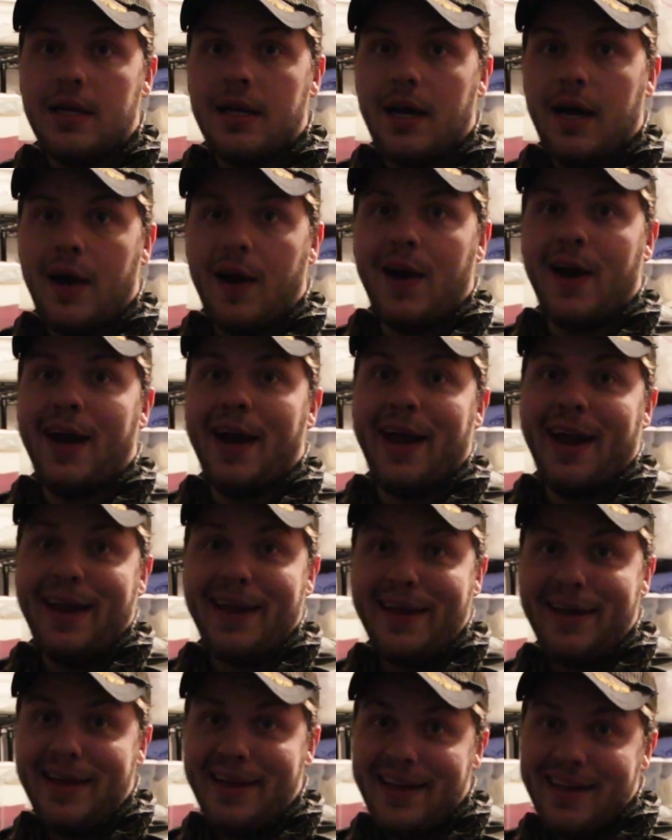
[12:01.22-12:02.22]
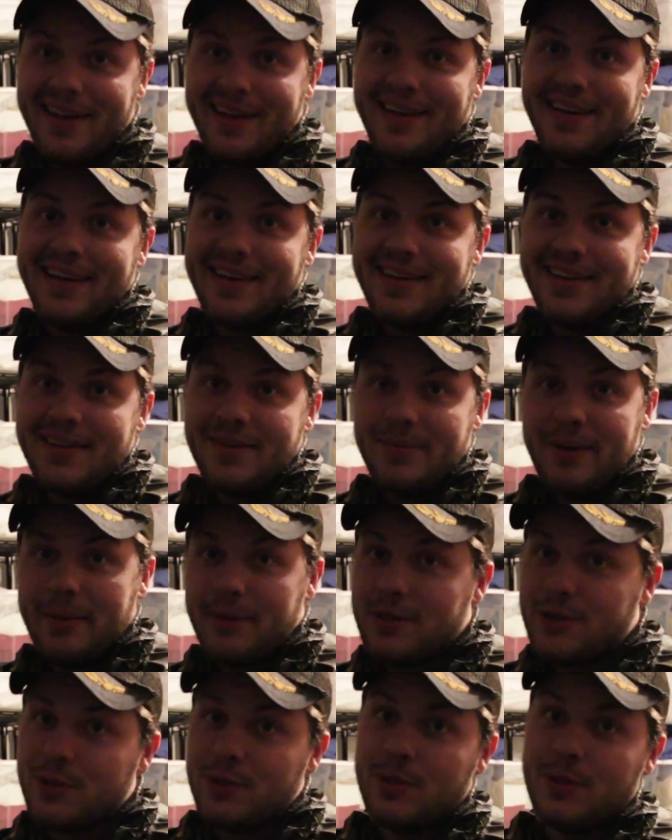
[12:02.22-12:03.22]
Alright?
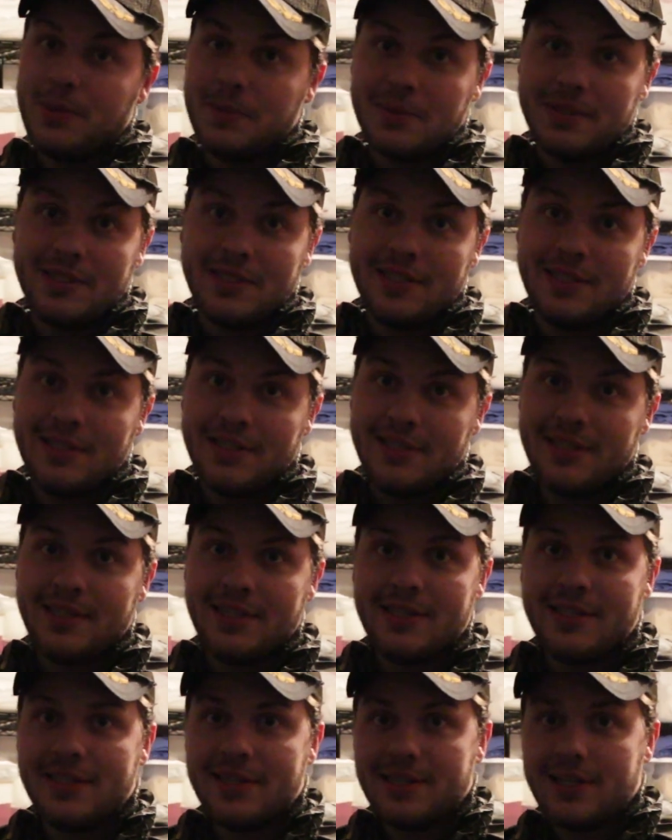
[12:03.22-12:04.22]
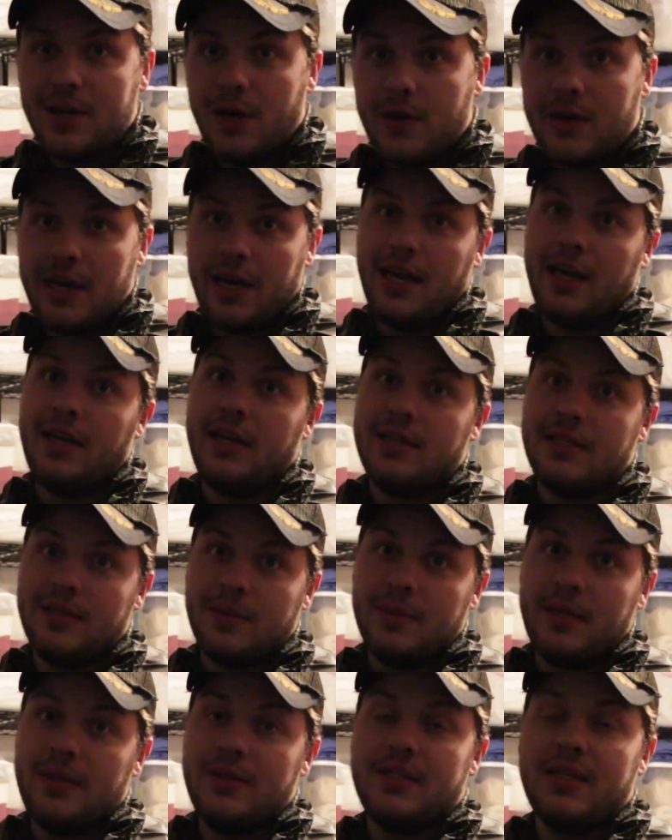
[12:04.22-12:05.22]
Maybe shrooms. Cocaine.
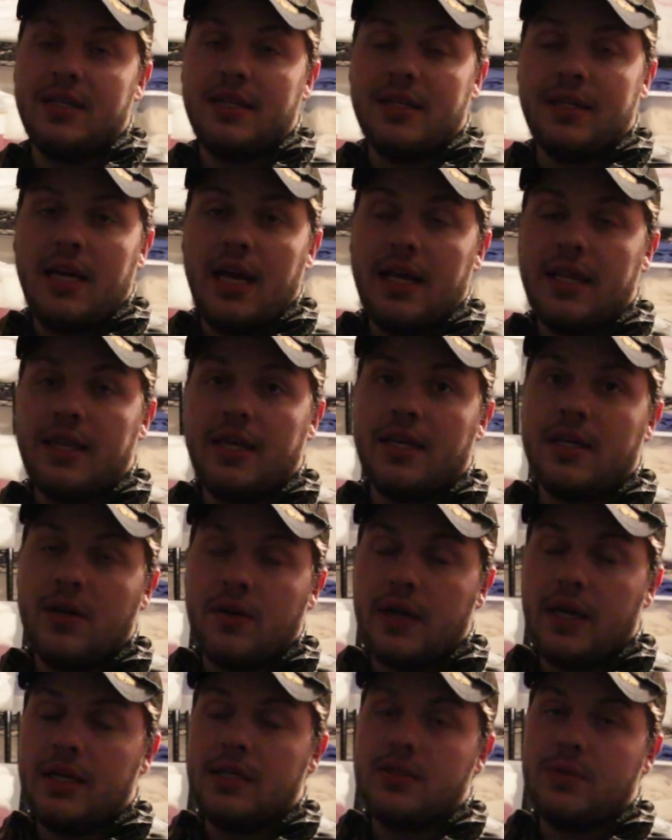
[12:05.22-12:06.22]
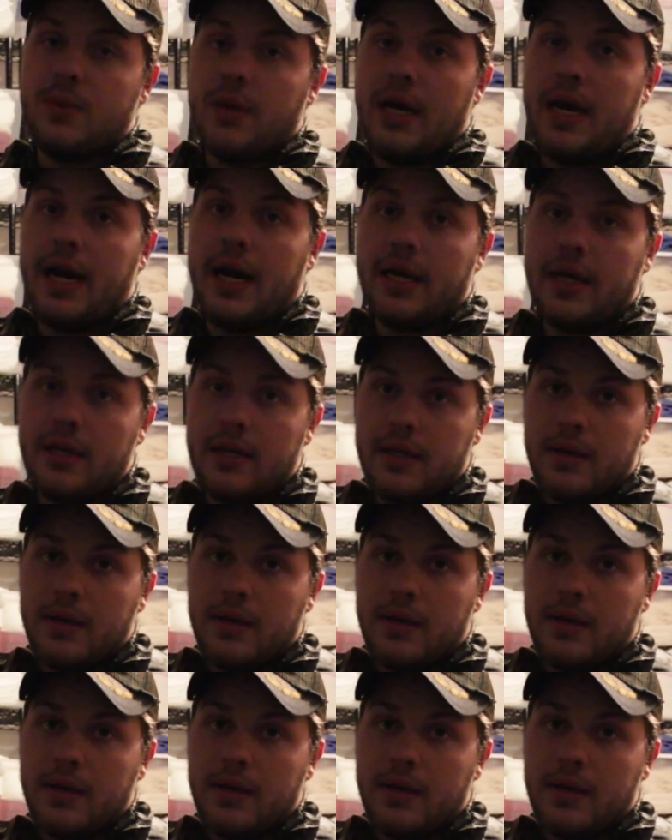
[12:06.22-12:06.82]
Sometimes you can, I think cocaine's a rock.